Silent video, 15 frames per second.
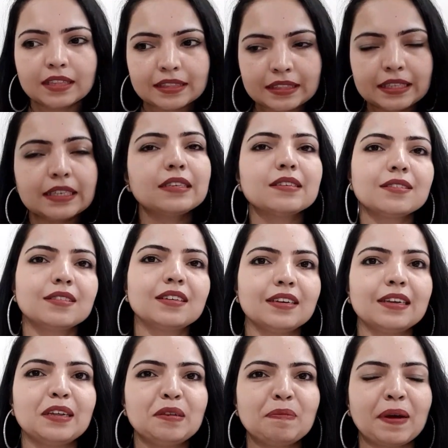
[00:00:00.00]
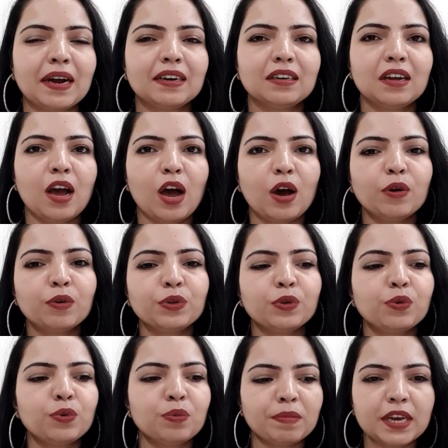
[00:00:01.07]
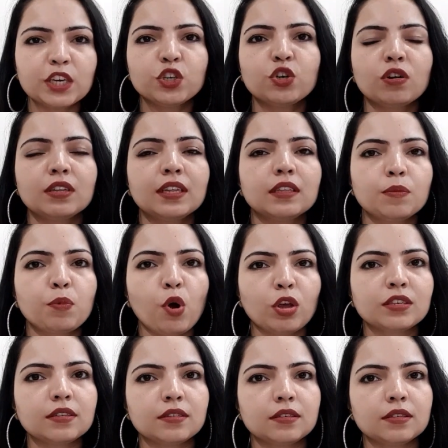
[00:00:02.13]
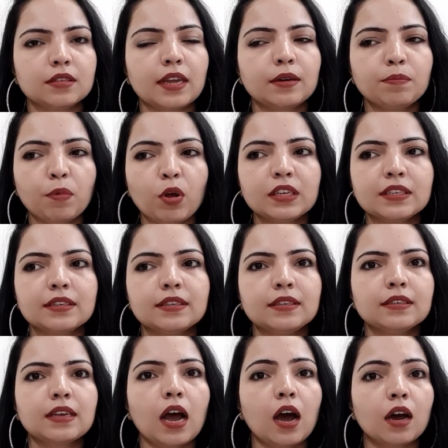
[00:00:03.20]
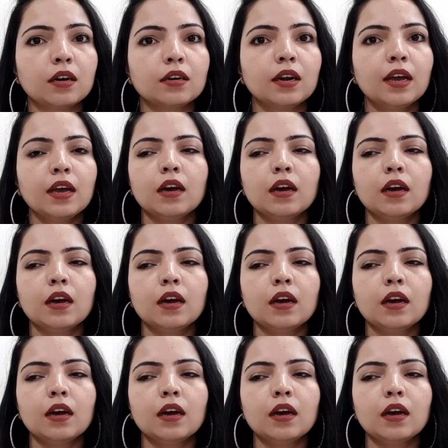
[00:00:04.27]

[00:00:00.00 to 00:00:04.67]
This is the real part, how you make sure that the processes and policies are